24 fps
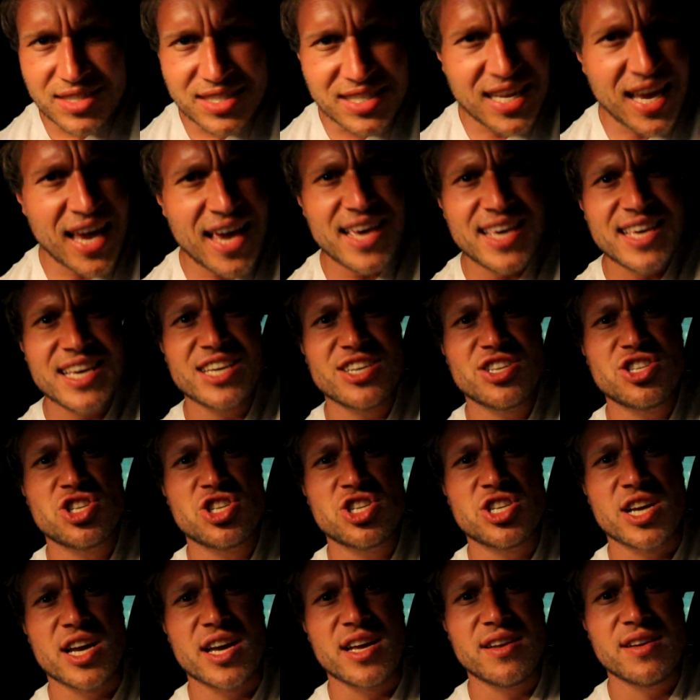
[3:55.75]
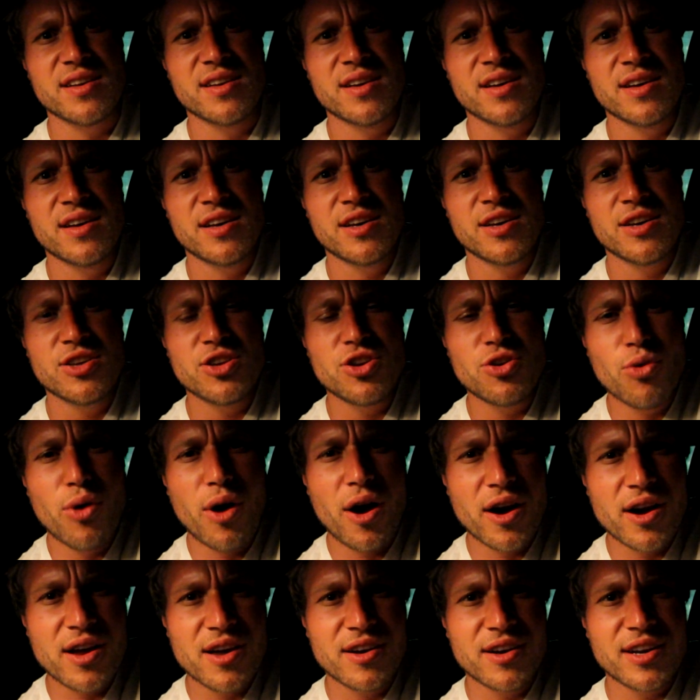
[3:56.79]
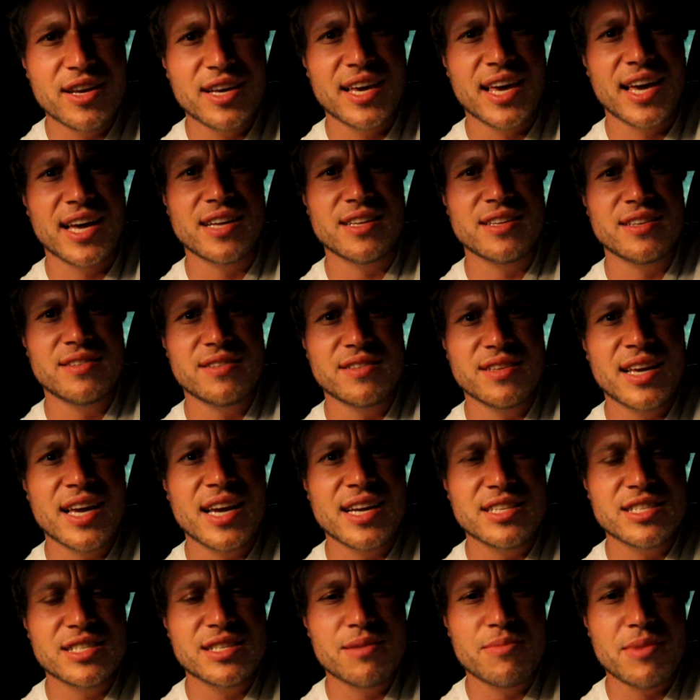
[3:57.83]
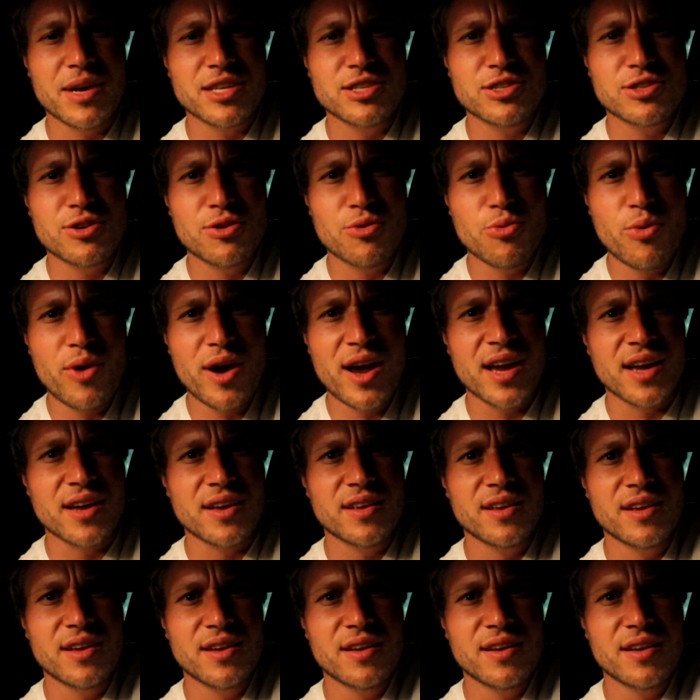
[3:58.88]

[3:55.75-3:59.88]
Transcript: taking shit, you are going to get gain some extra weight.